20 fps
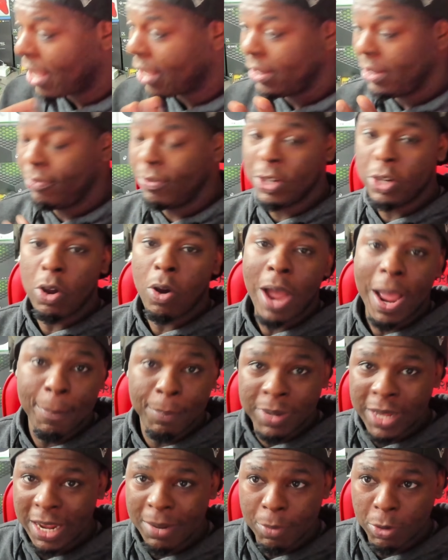Even though I
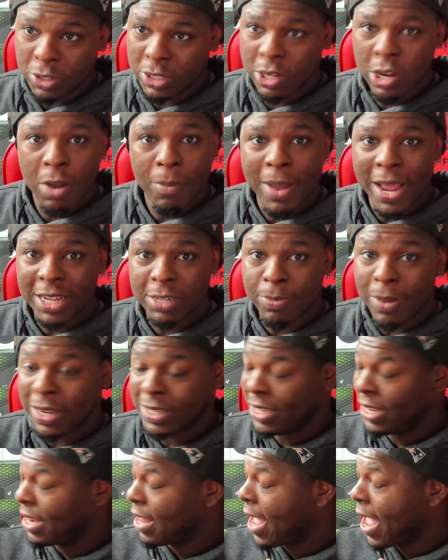played mostly on my
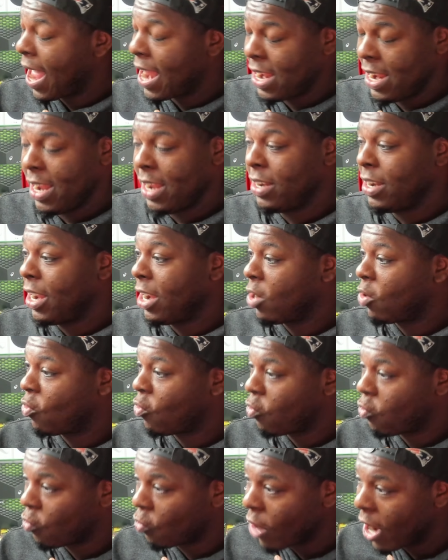Xbox and I had an
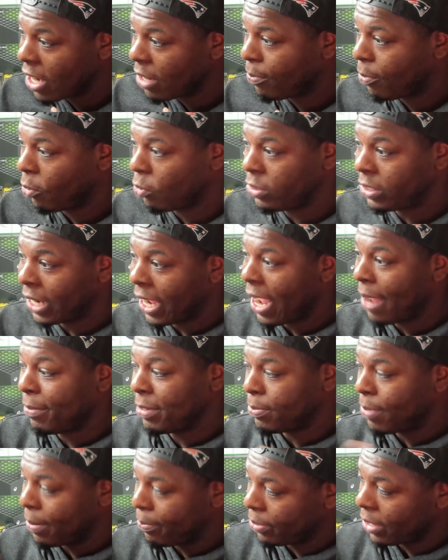incredible time,
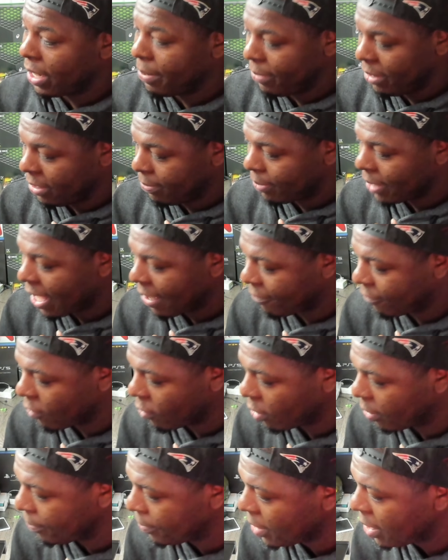it's my primary
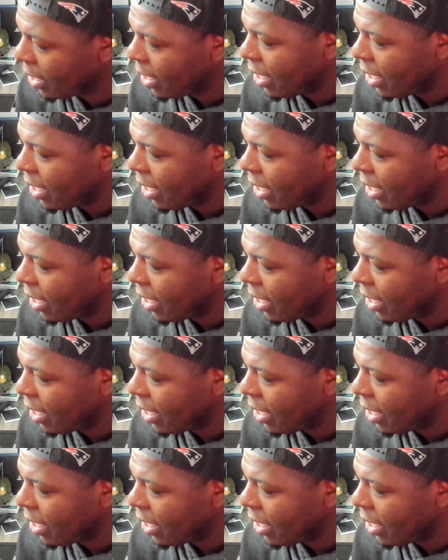platform.